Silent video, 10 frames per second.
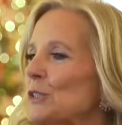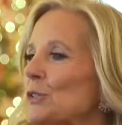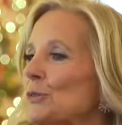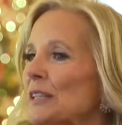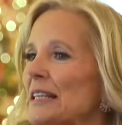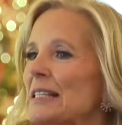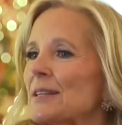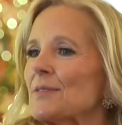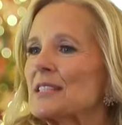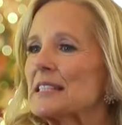trees
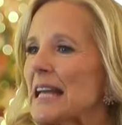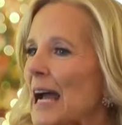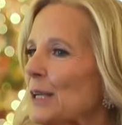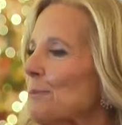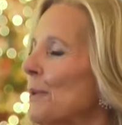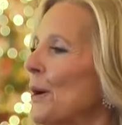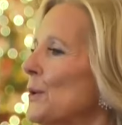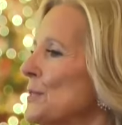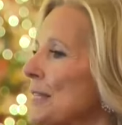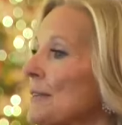of stacked
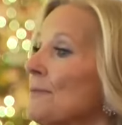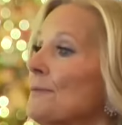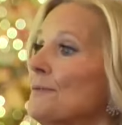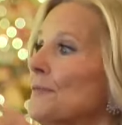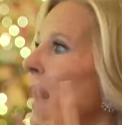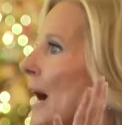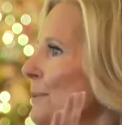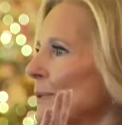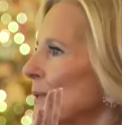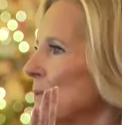bows and
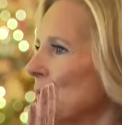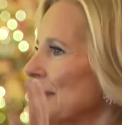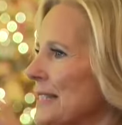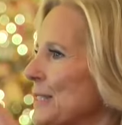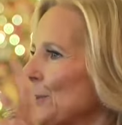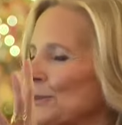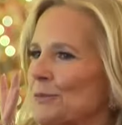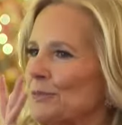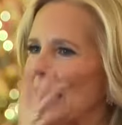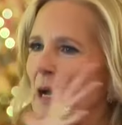vibrant silk
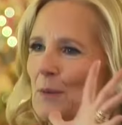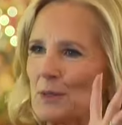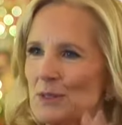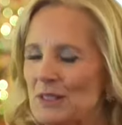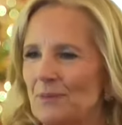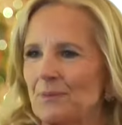flowers.